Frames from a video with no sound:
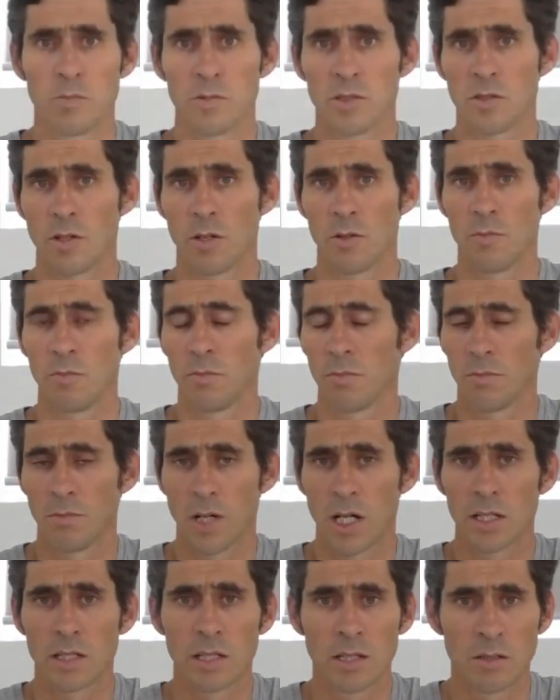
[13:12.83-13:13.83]
So
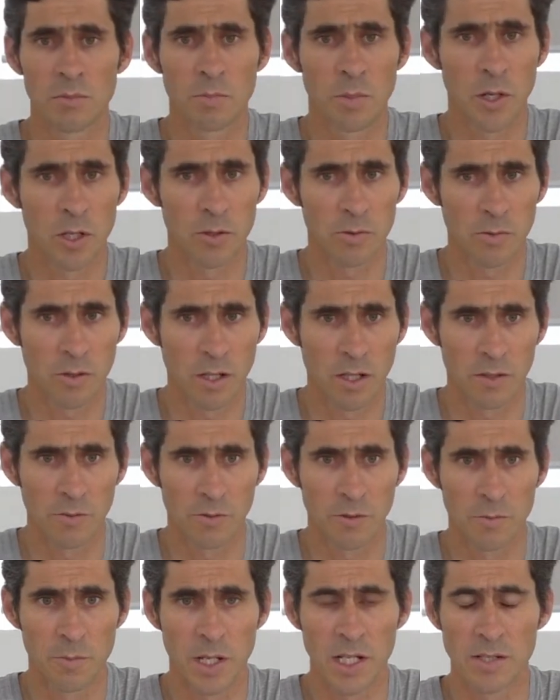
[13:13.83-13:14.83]
making bulk wine
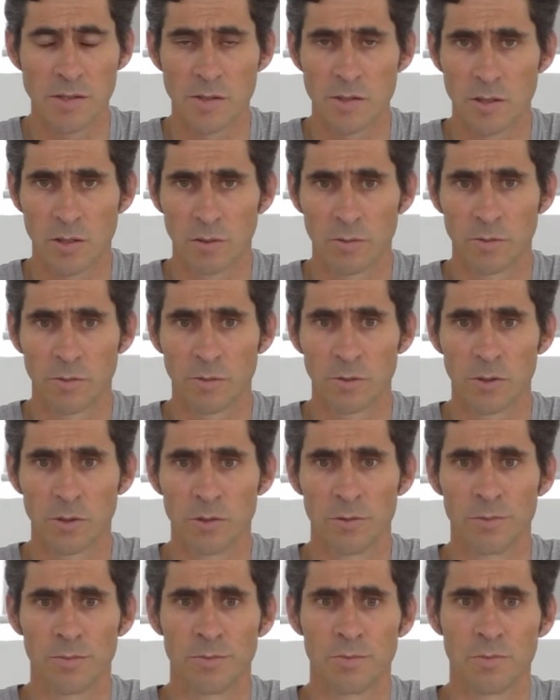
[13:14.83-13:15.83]
from unsold
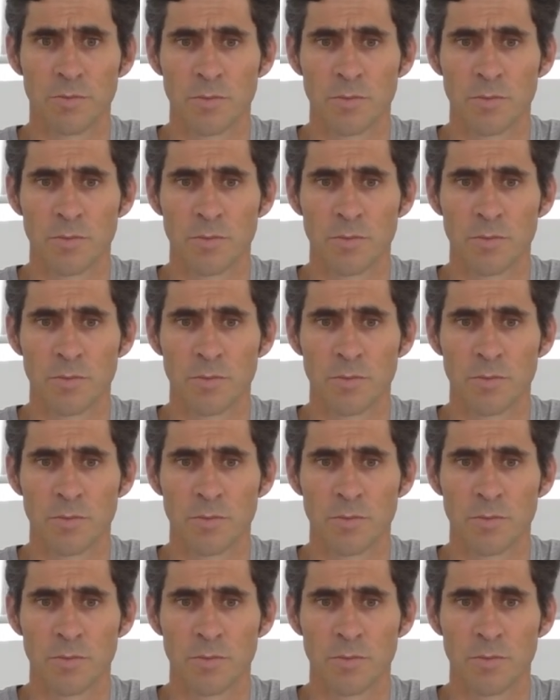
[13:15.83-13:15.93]
fruit.